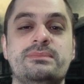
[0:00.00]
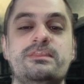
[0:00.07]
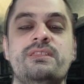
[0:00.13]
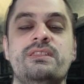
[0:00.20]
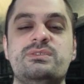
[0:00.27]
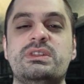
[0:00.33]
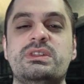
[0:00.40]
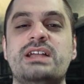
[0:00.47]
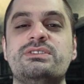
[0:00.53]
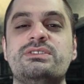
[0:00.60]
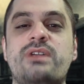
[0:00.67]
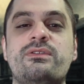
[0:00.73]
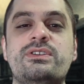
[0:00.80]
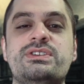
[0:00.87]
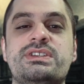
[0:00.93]
There's been lots of
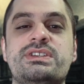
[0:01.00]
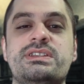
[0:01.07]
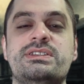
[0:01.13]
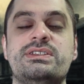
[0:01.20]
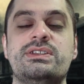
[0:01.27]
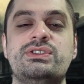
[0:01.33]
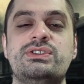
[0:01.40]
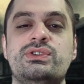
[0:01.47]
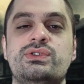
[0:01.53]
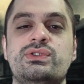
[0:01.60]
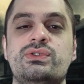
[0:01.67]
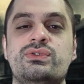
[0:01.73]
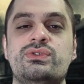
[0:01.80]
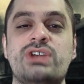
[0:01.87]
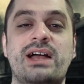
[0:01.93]
references
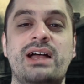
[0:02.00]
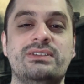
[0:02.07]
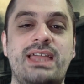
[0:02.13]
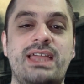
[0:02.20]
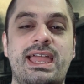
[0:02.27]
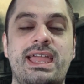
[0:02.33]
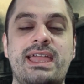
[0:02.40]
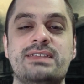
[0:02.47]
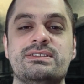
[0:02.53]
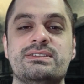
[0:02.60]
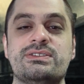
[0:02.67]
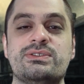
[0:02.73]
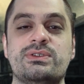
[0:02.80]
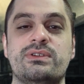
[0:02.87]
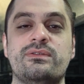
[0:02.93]
to child gangs and
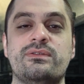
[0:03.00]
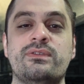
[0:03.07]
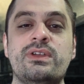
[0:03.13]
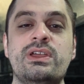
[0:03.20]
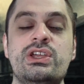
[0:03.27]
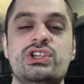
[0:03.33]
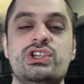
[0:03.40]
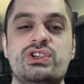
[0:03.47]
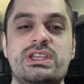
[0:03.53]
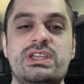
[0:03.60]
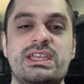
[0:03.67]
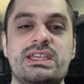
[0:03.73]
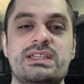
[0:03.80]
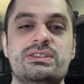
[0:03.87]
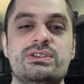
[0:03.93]
sort of street
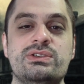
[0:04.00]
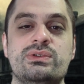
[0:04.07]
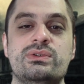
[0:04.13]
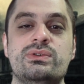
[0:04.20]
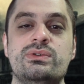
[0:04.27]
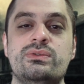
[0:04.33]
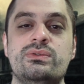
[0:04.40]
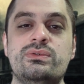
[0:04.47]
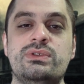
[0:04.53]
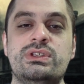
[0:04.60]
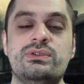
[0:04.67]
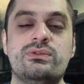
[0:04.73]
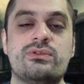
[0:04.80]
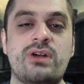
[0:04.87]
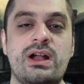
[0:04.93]
kids who
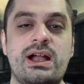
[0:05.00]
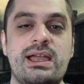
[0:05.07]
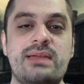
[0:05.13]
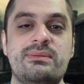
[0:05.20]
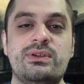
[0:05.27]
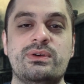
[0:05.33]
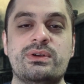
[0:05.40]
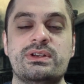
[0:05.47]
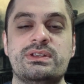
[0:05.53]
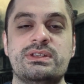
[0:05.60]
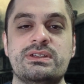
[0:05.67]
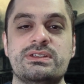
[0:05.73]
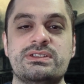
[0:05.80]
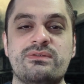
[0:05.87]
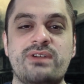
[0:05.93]
do crime in order
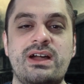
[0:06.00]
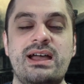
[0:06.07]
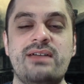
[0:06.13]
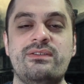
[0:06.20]
to survive.